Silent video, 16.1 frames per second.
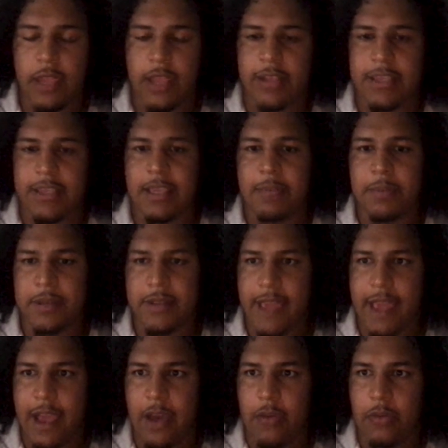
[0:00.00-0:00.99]
and keep it
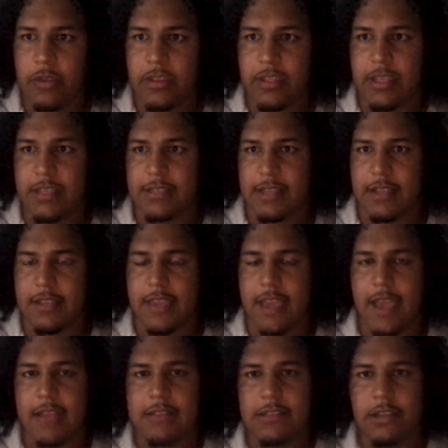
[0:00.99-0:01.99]
down and things like that.